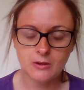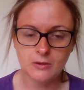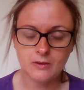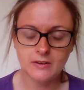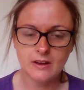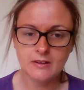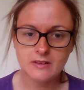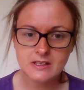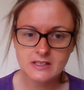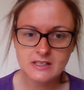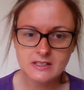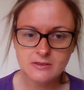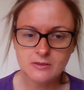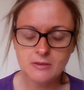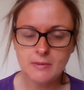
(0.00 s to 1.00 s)
Now this is
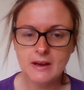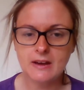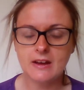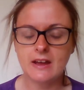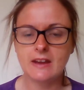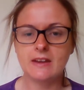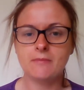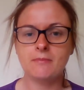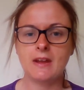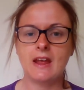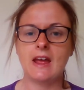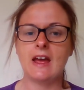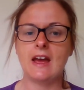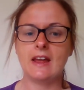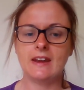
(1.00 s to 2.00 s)
all about
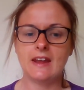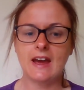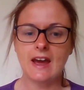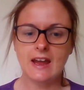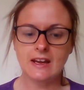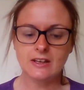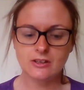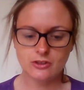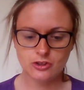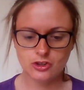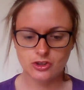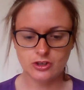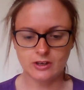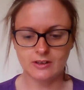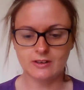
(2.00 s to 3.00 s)
an
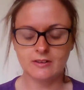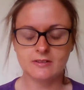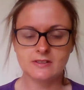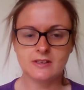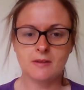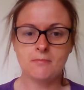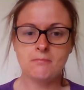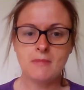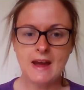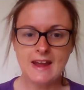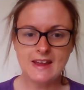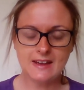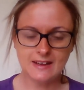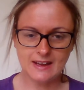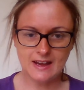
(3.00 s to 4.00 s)
ancient
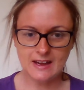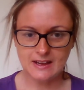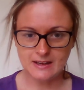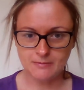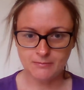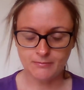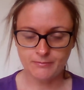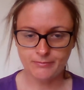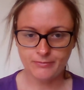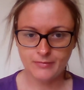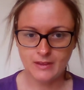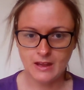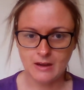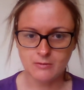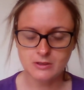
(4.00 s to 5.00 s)
Maya game
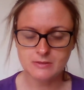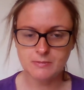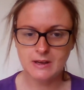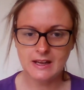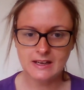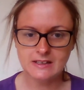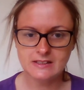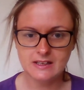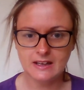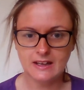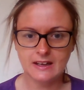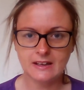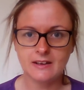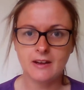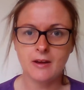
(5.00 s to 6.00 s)
that was played
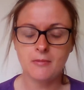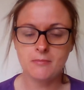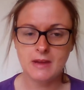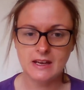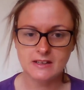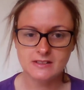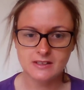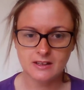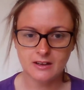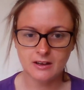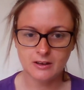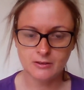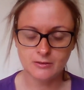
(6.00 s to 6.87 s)
in Mexico